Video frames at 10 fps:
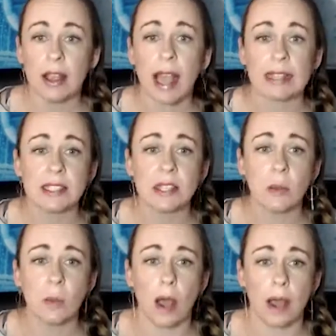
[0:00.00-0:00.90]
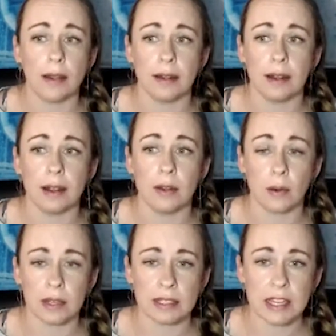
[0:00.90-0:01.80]
I still want an
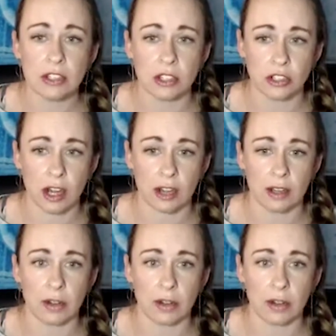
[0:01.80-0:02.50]
organizational chart,